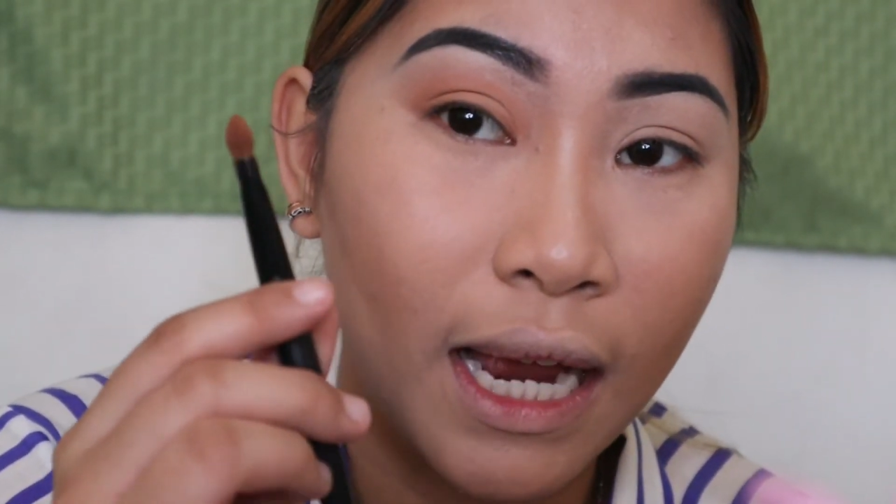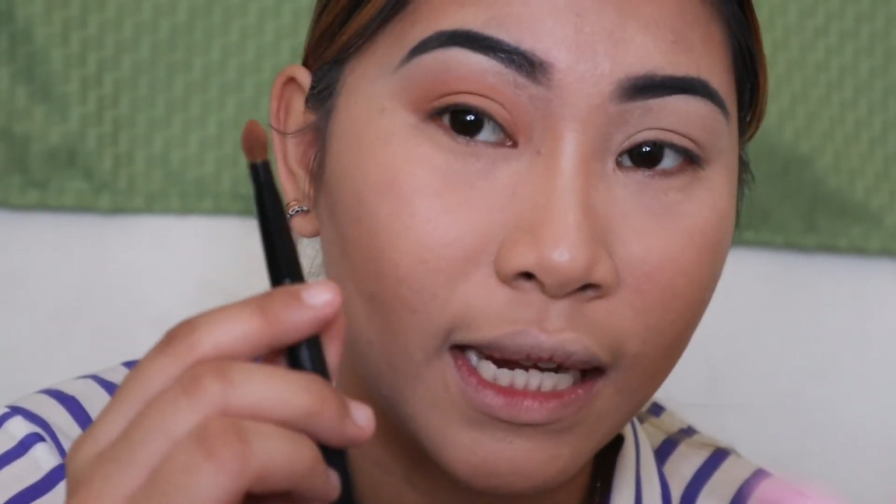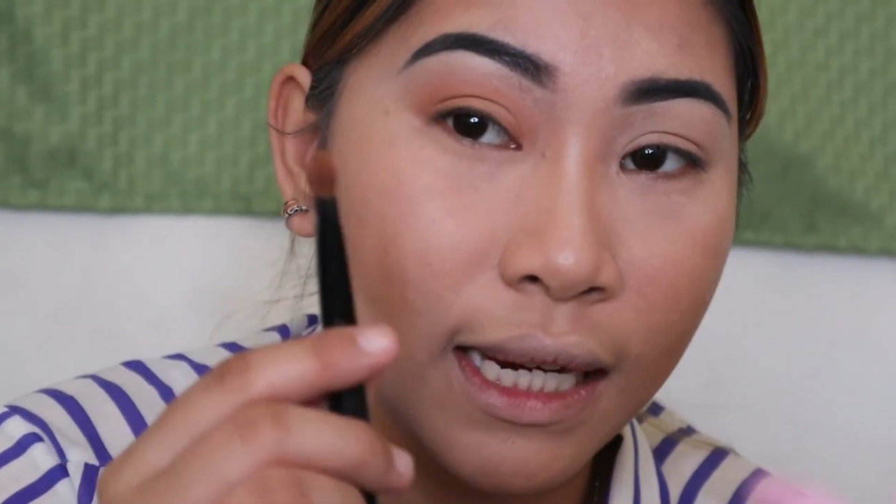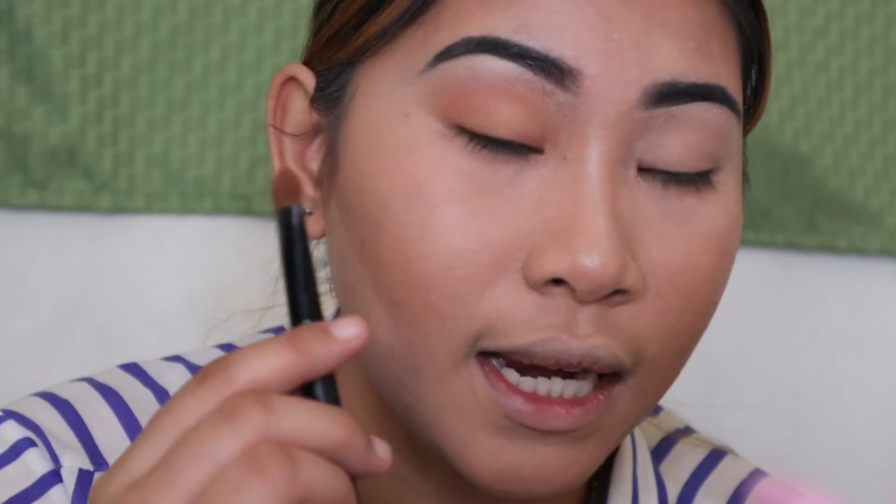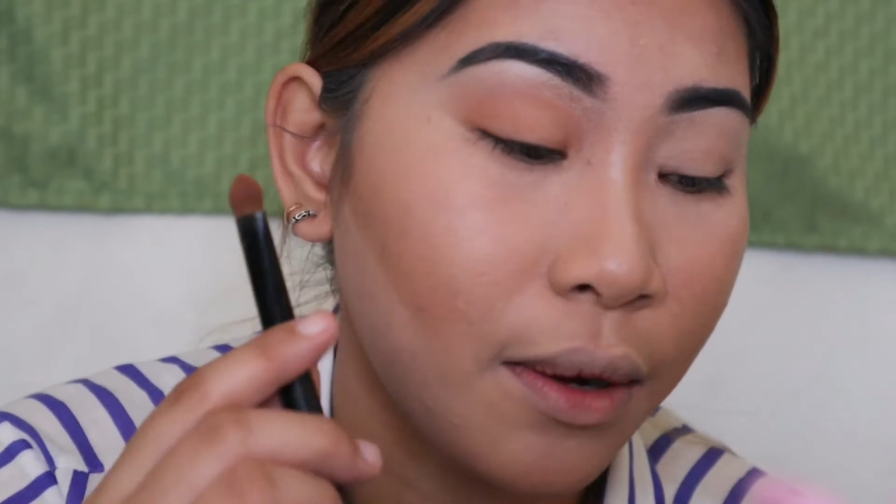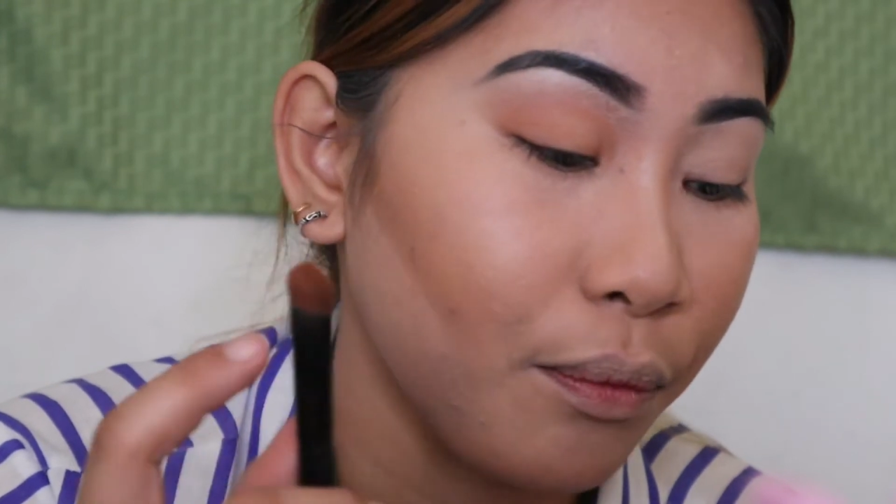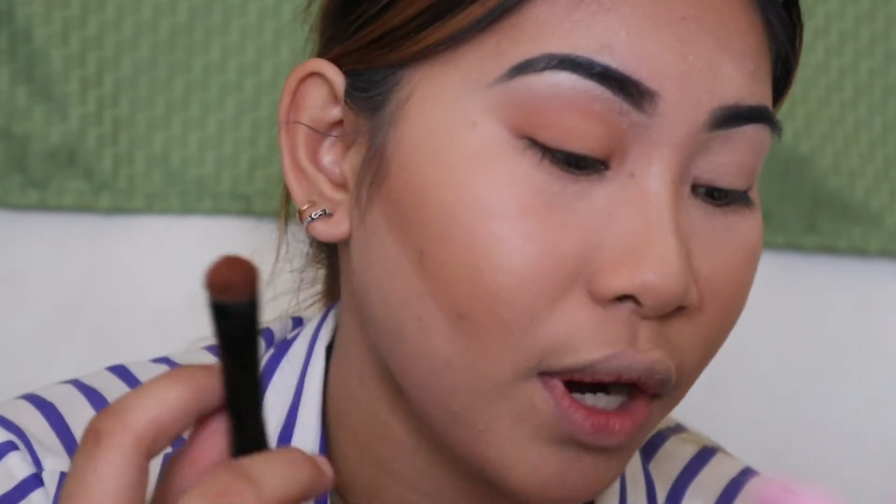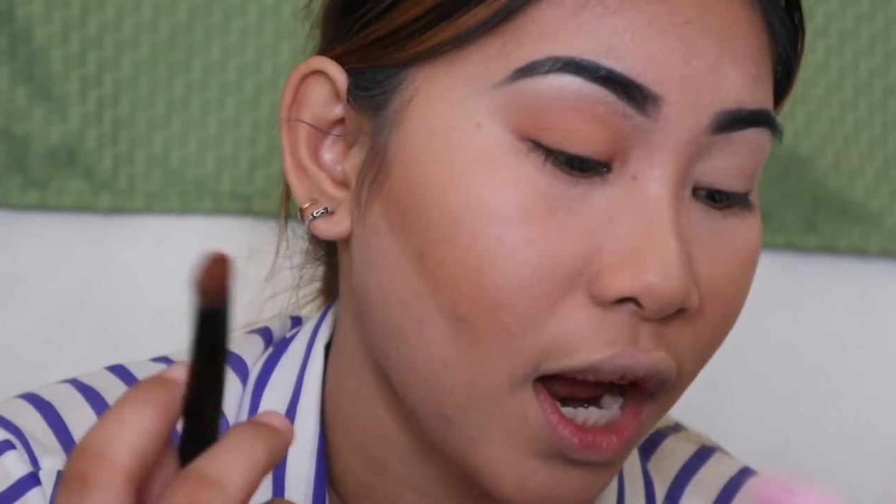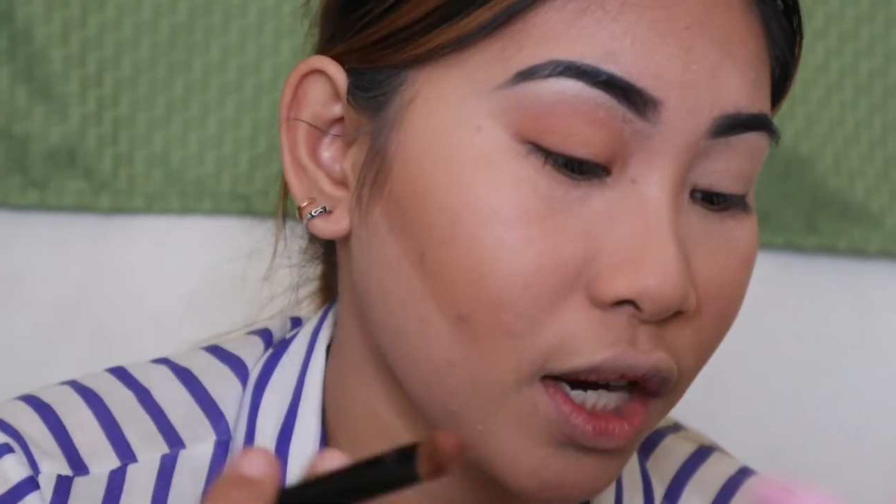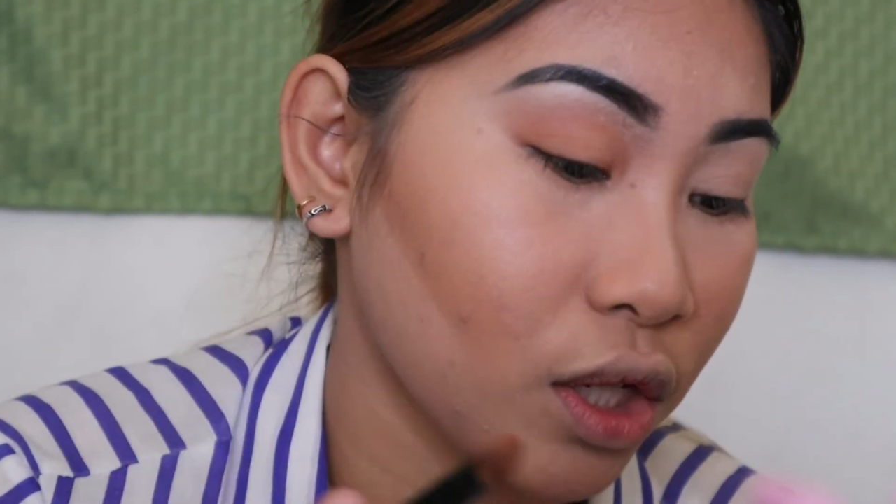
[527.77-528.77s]
kaninang
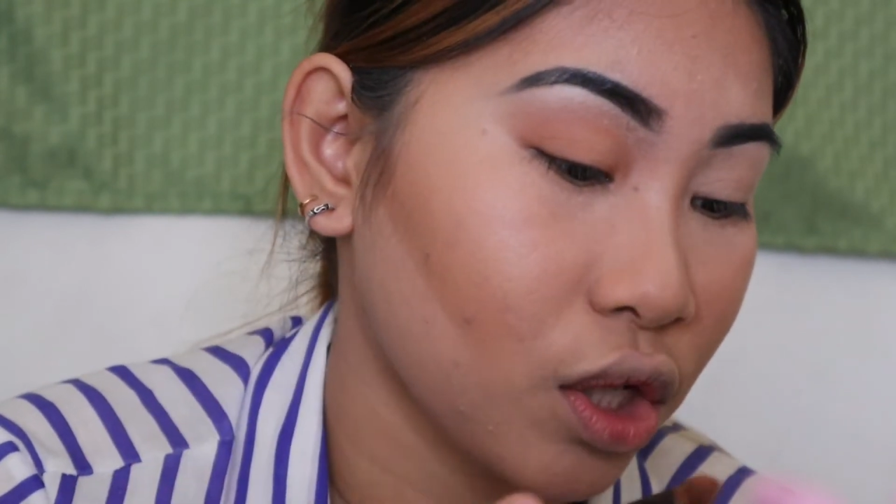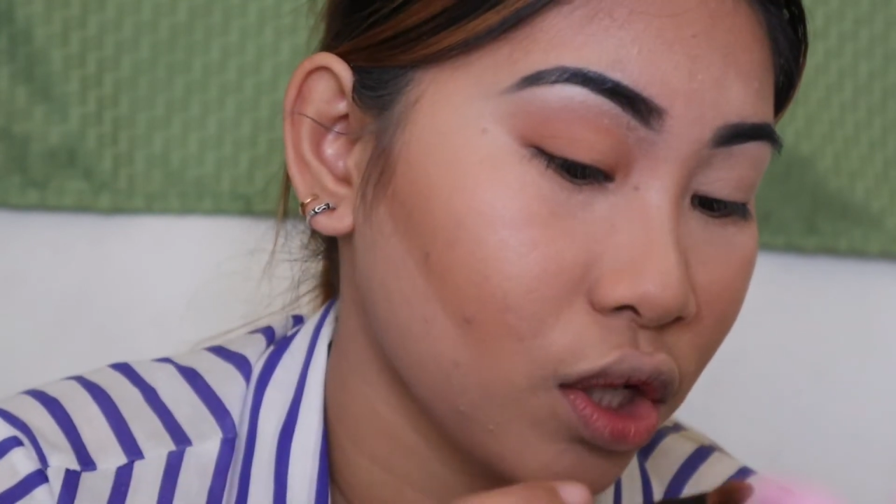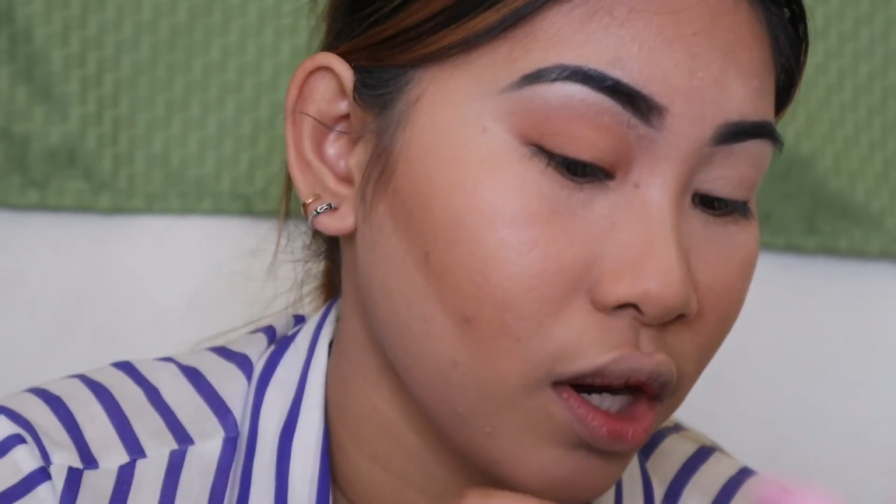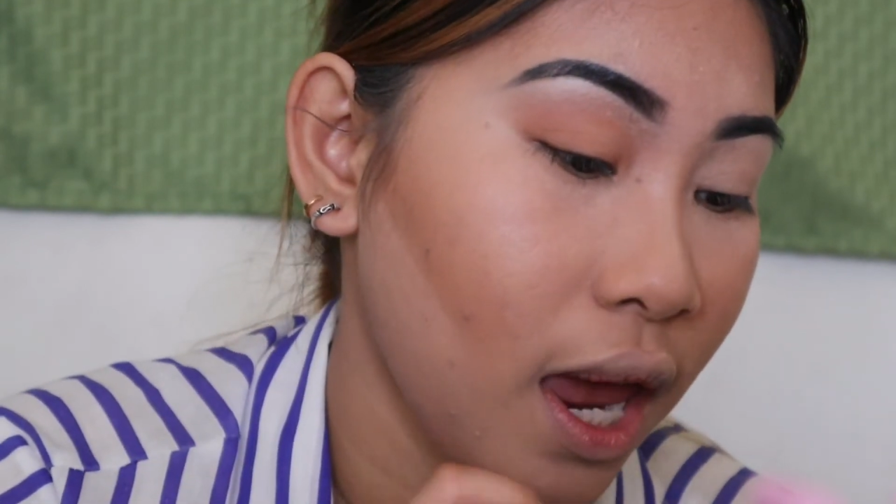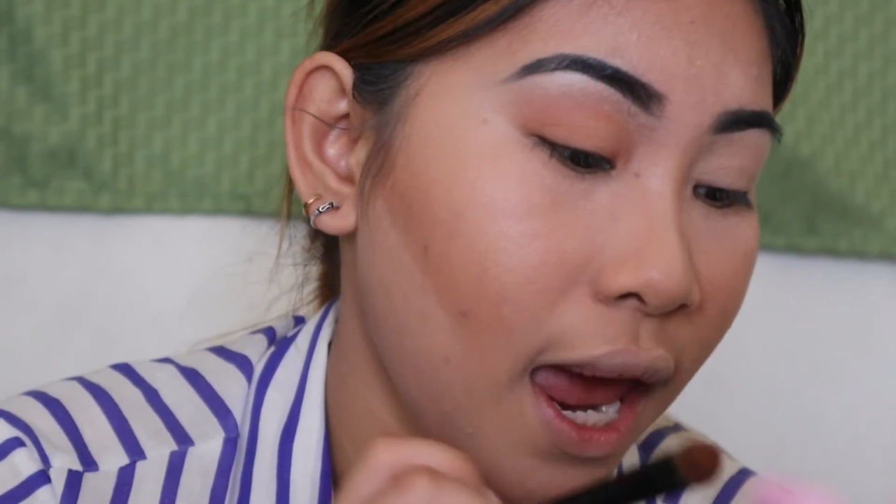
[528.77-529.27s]
brush.